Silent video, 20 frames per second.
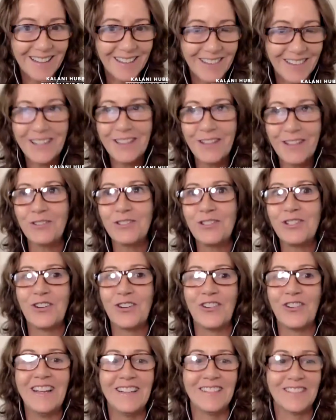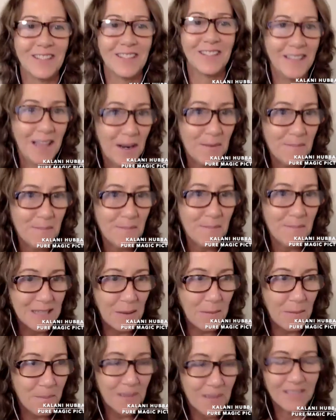Look at those trees. Look at that
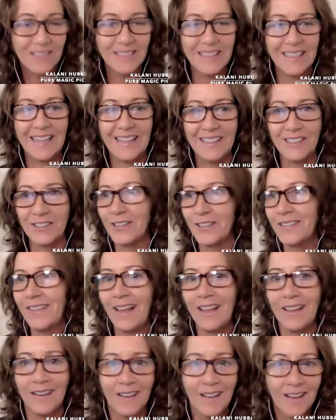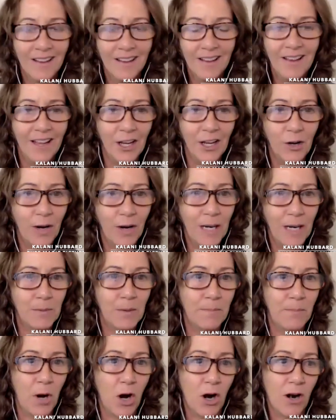amazing building. Look at that
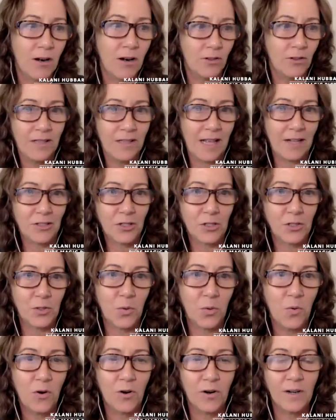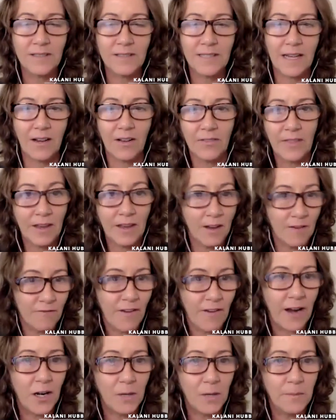incredible park. Look at that store. It's like the
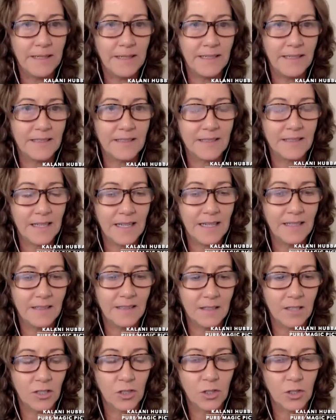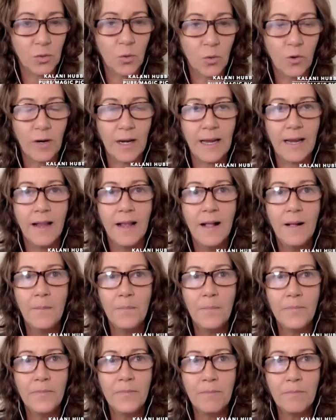environment is the story.
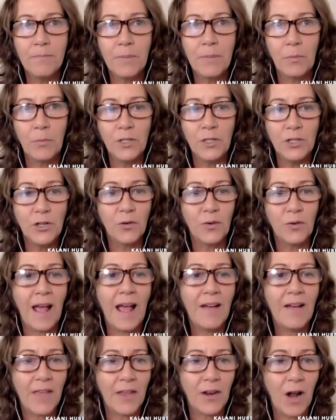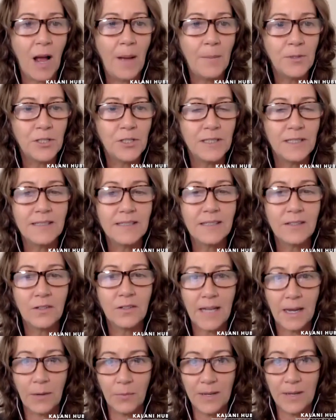But when you don't have that option, it's like,
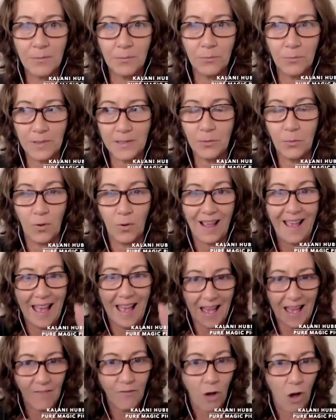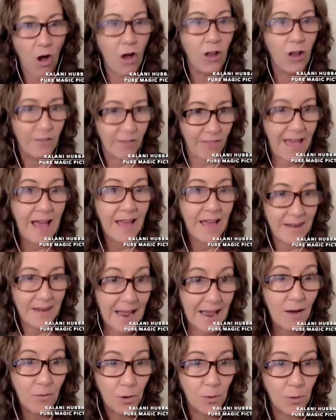okay, we don't have all of that
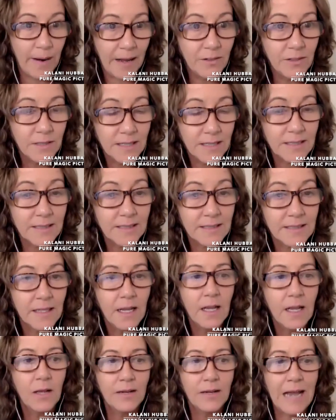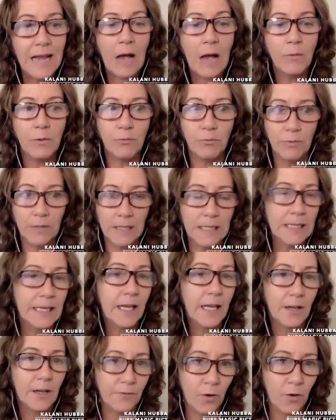now around us. Now we really
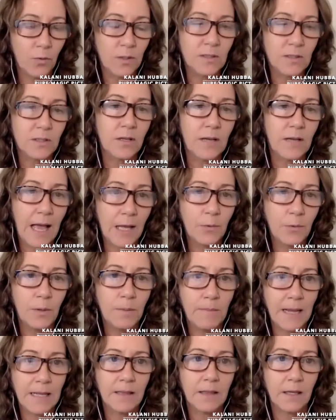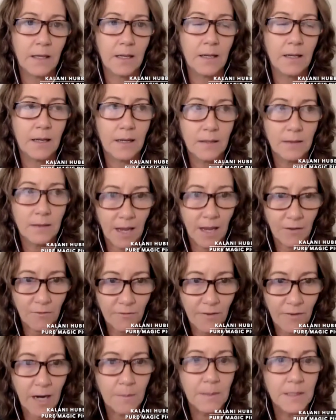got to focus on how do we make the
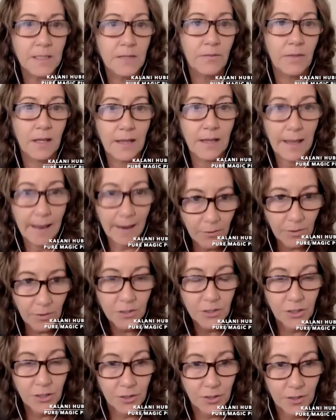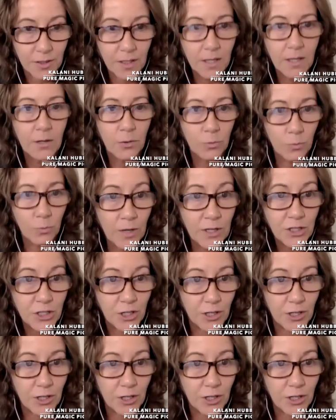environment of the character richer